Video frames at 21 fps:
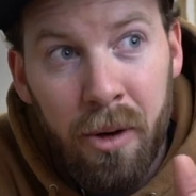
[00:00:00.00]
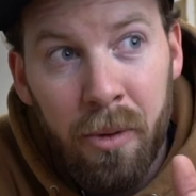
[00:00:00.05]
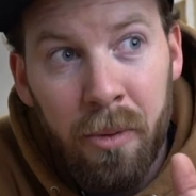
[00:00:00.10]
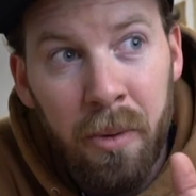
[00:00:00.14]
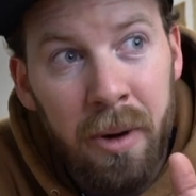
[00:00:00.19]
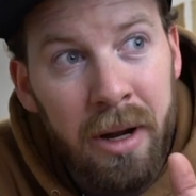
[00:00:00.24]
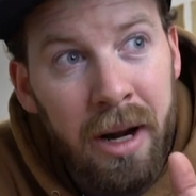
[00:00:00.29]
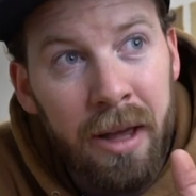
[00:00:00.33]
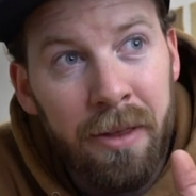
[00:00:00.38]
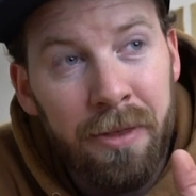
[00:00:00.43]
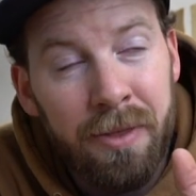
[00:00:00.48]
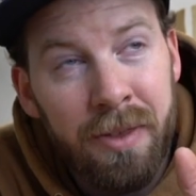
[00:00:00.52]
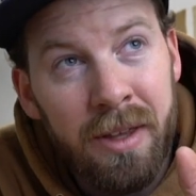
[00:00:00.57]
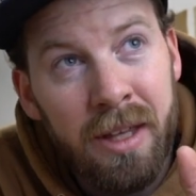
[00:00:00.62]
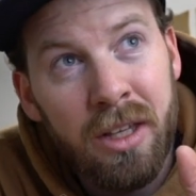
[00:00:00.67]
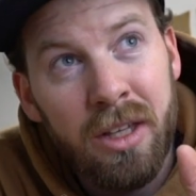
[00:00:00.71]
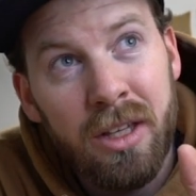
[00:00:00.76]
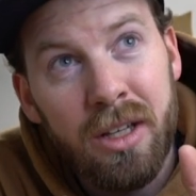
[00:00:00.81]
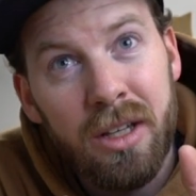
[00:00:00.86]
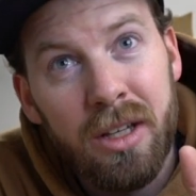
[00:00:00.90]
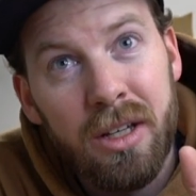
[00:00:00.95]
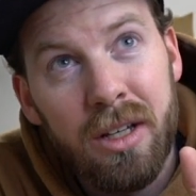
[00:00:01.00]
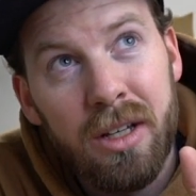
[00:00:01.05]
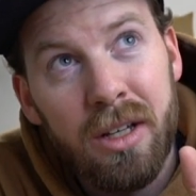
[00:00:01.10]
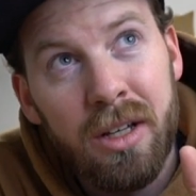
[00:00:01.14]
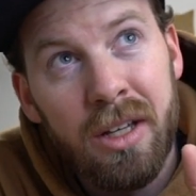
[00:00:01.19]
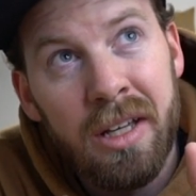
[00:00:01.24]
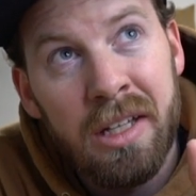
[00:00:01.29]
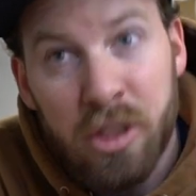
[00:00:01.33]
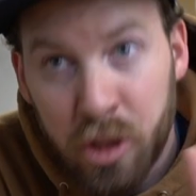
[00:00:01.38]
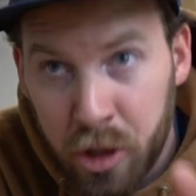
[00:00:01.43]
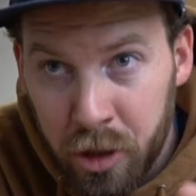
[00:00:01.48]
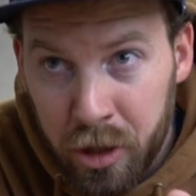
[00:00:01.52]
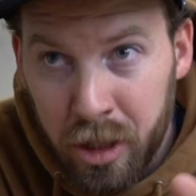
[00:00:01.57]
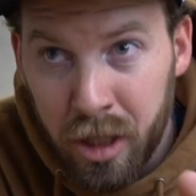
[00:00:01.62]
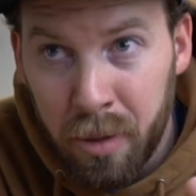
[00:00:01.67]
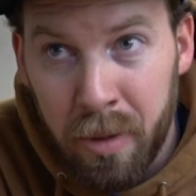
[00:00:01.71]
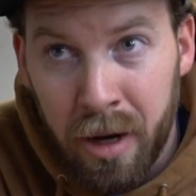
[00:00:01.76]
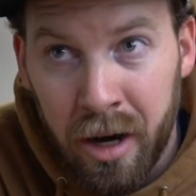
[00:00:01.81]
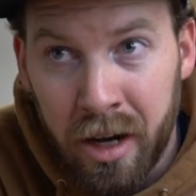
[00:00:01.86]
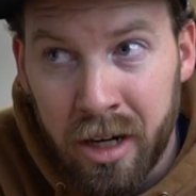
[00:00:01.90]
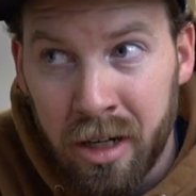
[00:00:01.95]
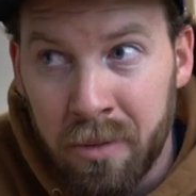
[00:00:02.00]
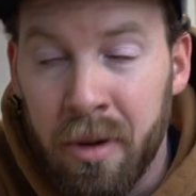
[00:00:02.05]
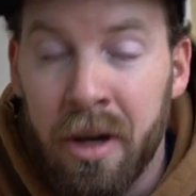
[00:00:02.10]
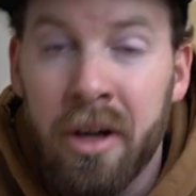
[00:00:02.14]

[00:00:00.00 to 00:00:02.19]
what I think is good about them,